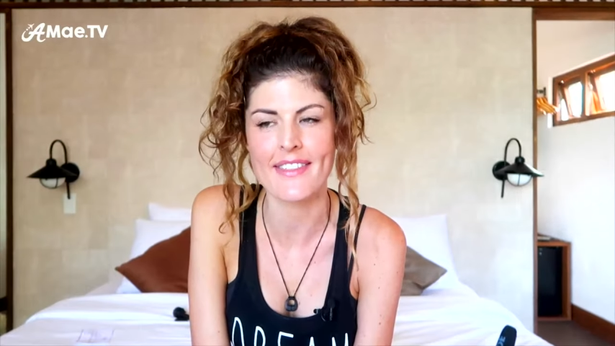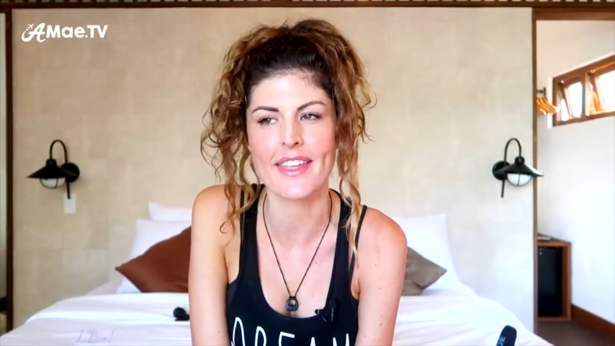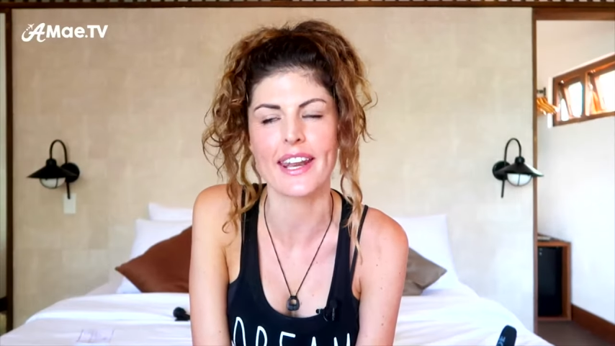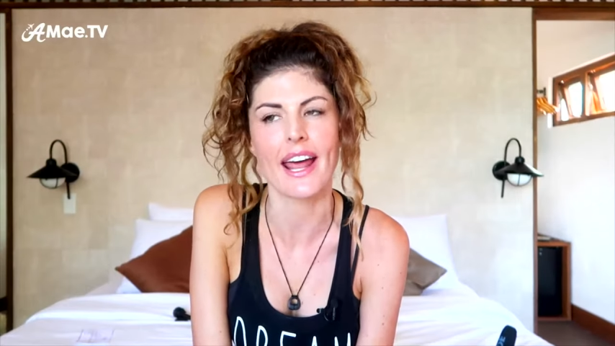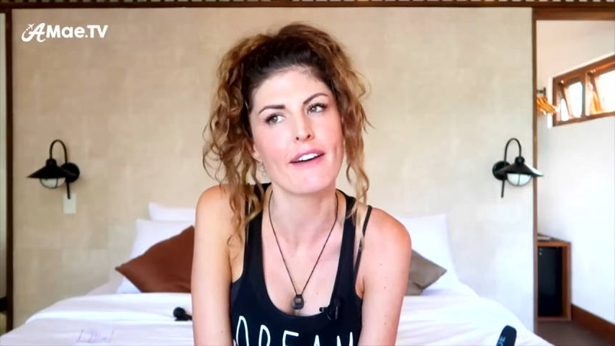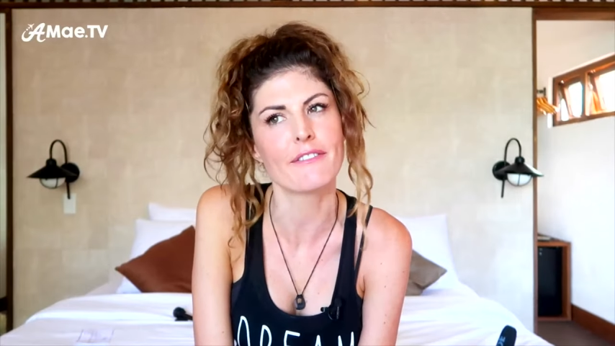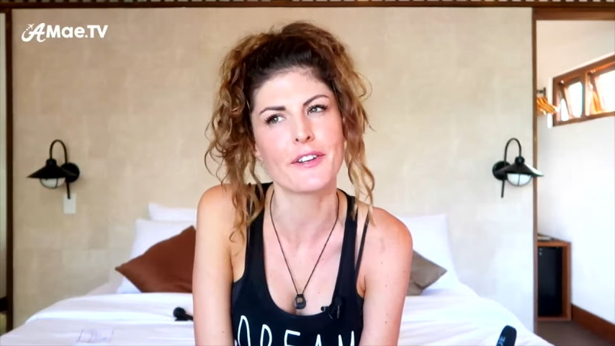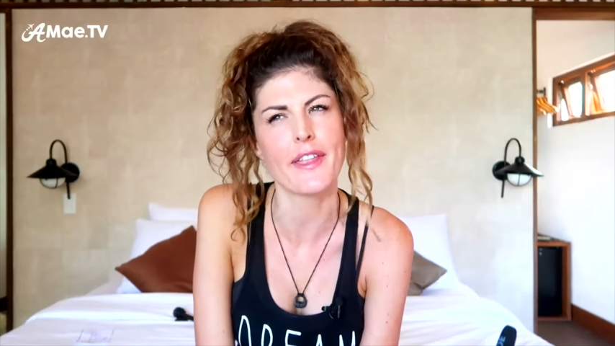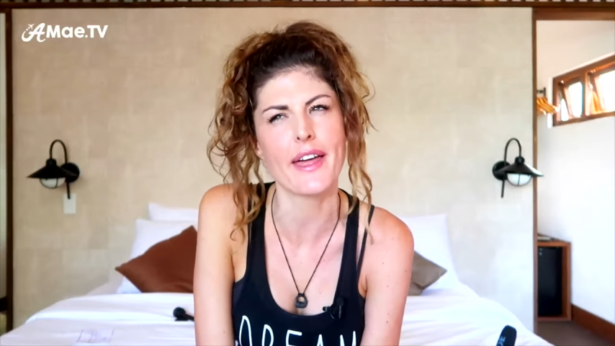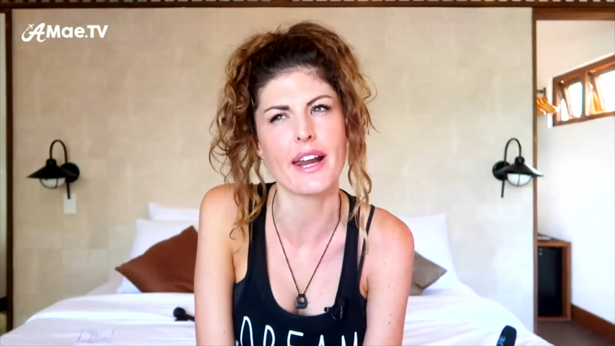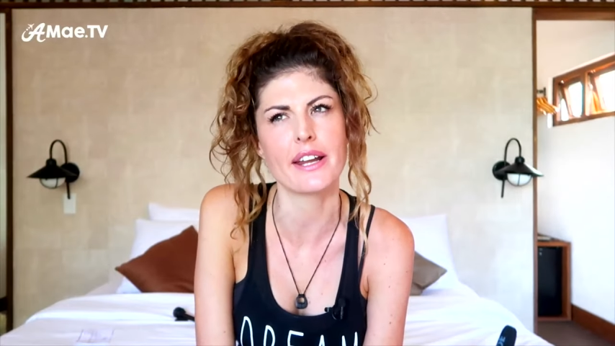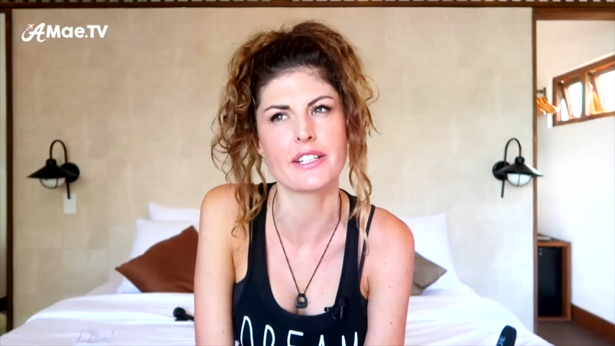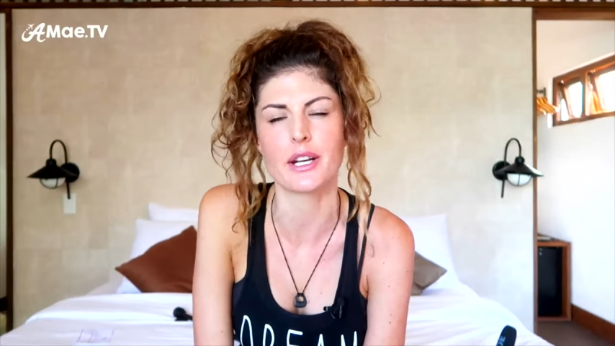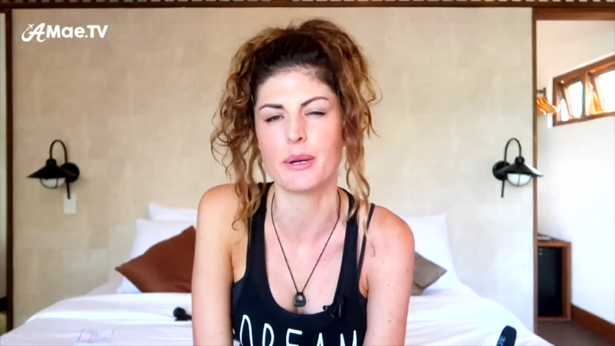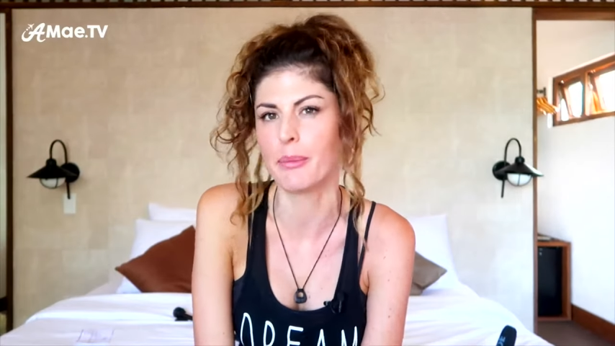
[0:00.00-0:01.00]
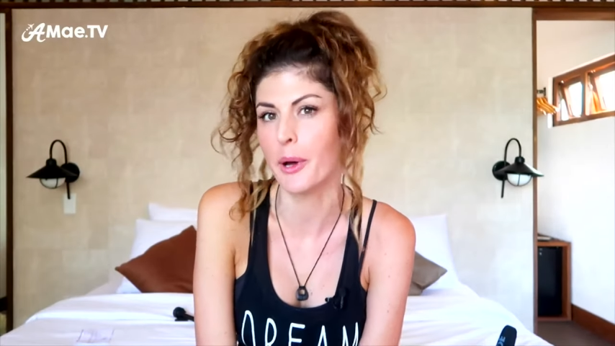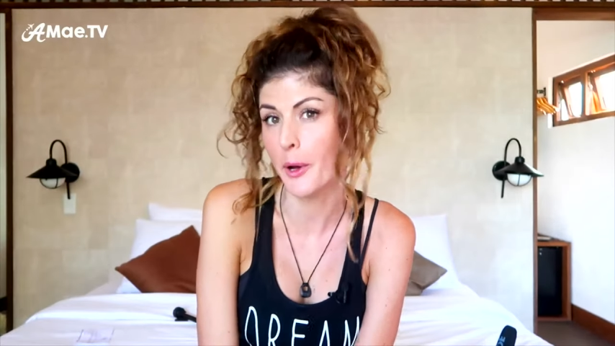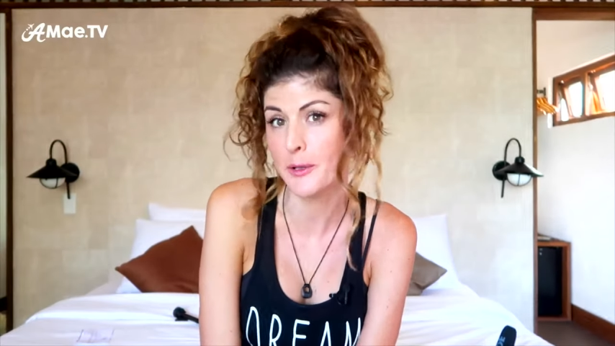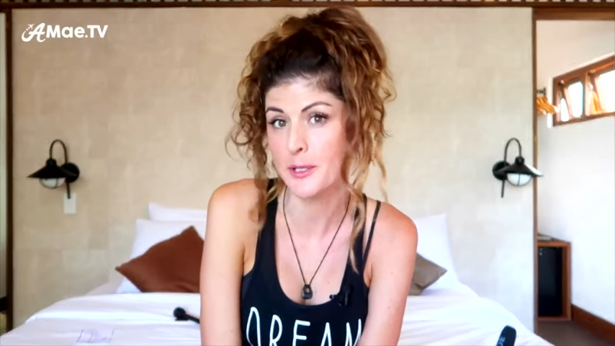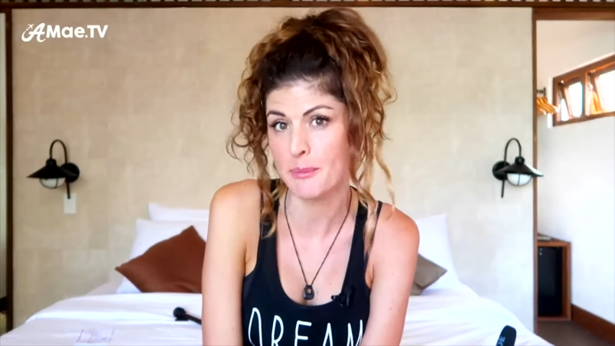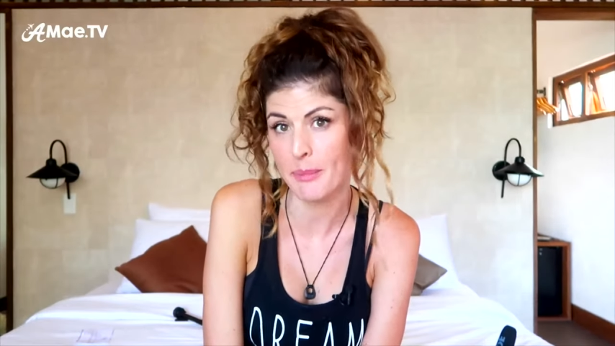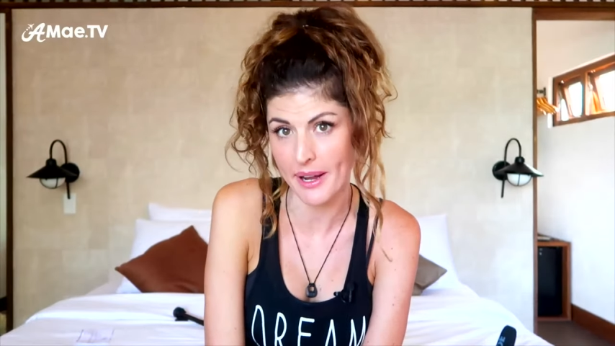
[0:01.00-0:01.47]
And then after that, I did a
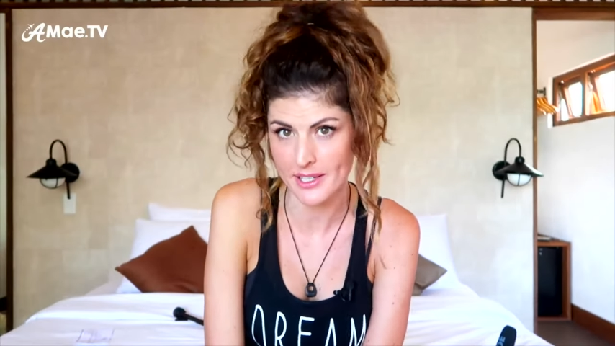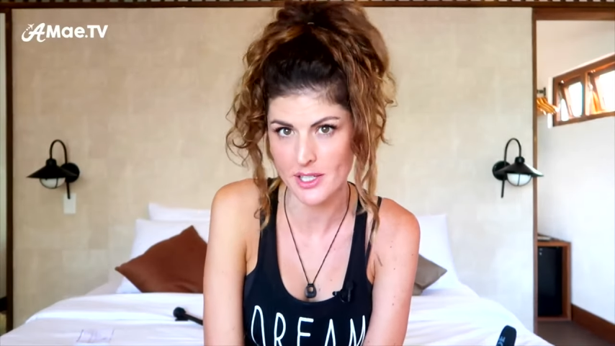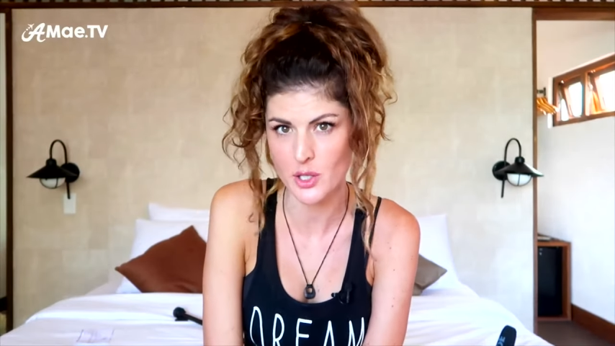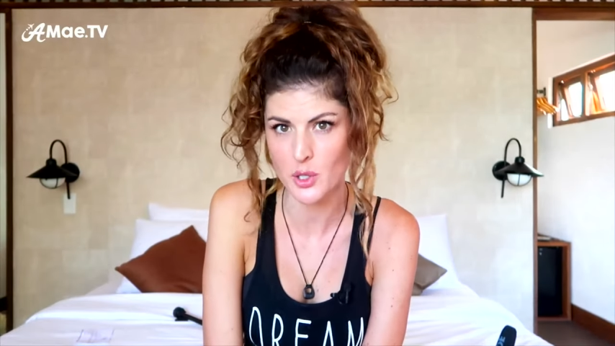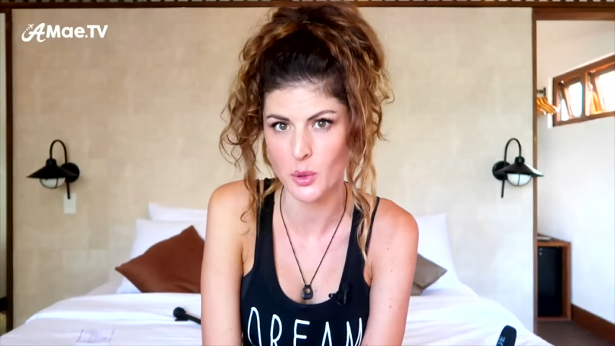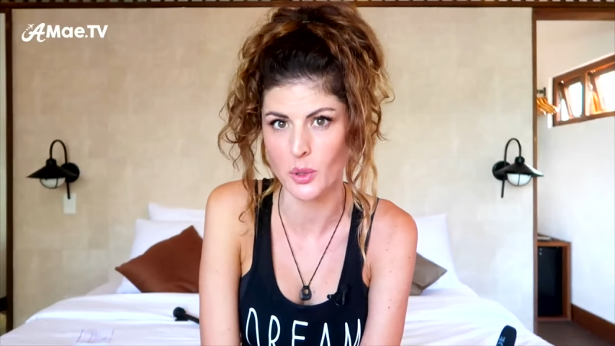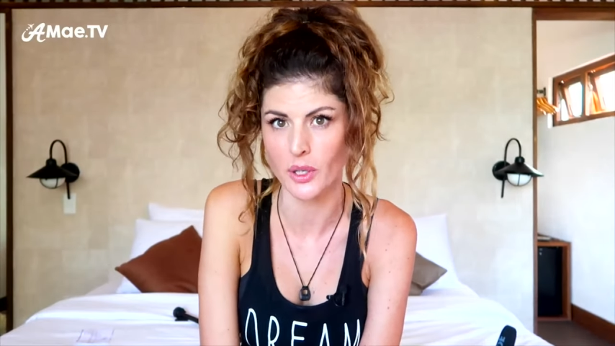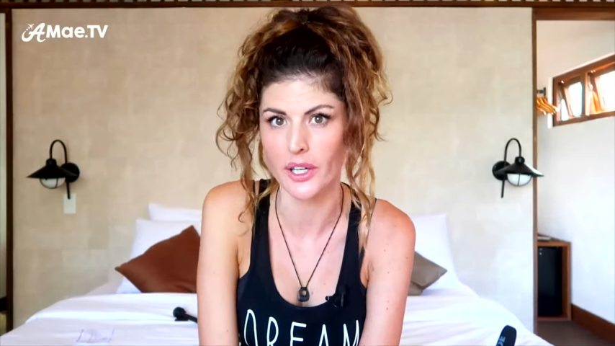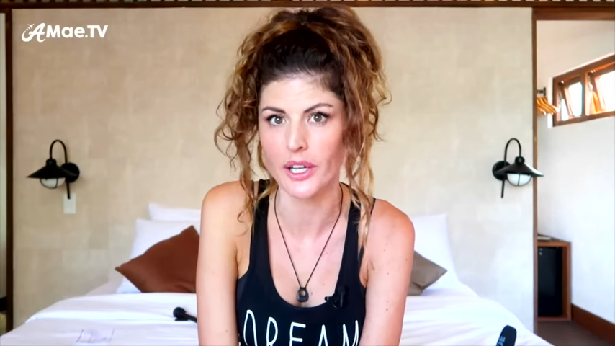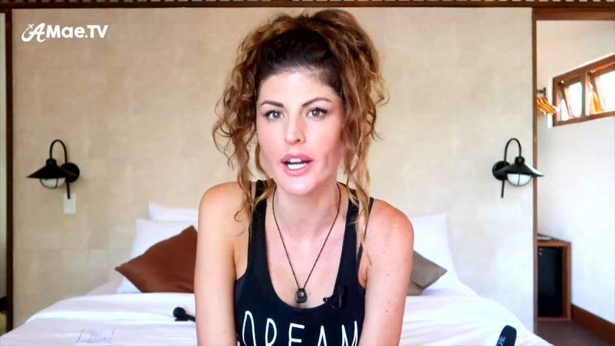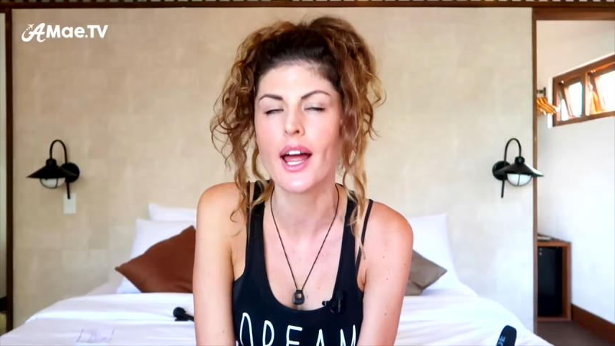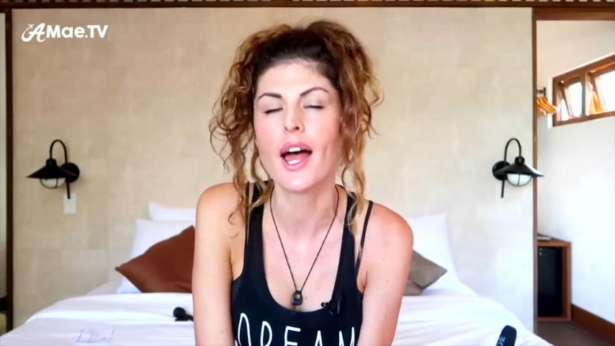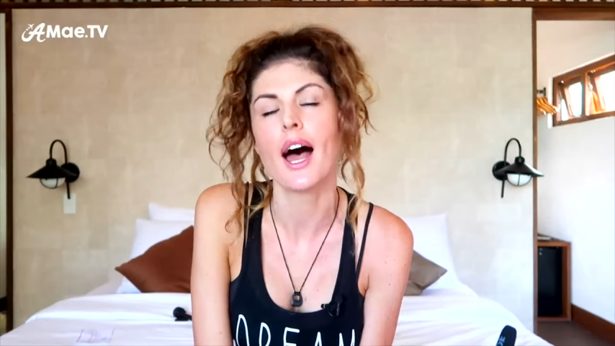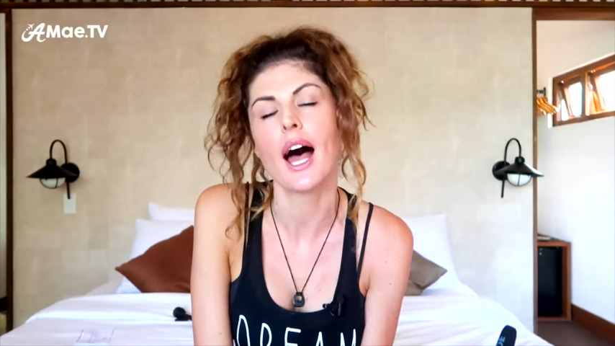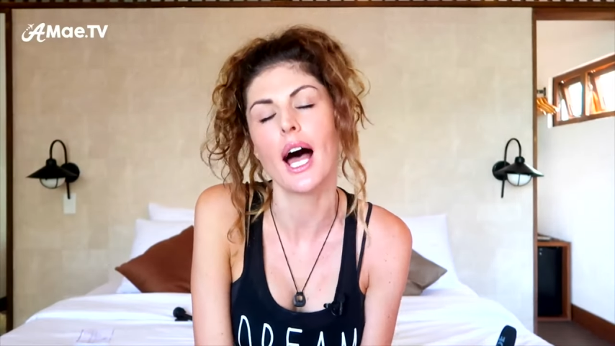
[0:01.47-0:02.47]
post-BEX tour